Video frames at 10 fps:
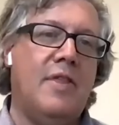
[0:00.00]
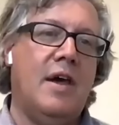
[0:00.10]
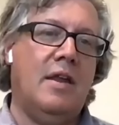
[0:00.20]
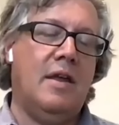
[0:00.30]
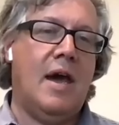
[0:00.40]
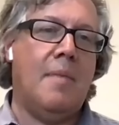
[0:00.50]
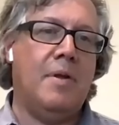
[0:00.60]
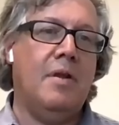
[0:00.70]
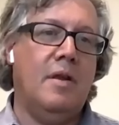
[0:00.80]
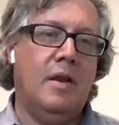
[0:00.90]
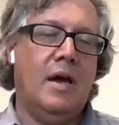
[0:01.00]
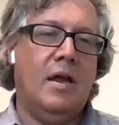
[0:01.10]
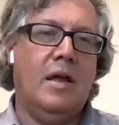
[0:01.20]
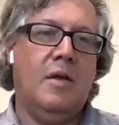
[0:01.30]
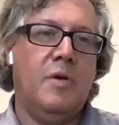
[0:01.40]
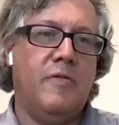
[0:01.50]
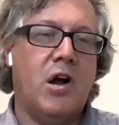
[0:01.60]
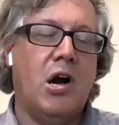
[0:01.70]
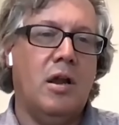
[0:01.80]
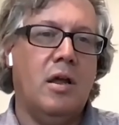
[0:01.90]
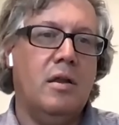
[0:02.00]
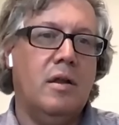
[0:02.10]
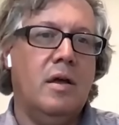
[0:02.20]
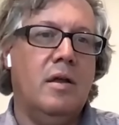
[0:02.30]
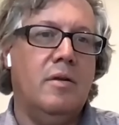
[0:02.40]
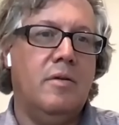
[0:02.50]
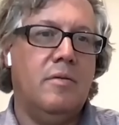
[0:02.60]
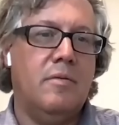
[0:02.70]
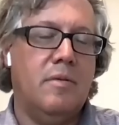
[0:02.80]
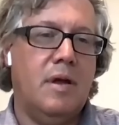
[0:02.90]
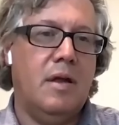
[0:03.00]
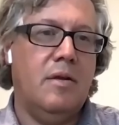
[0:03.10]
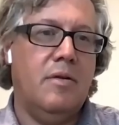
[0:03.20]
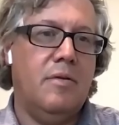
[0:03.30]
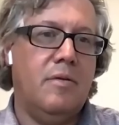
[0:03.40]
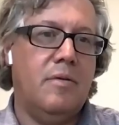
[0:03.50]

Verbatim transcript: had that happen, and uh, and we've caught it, and and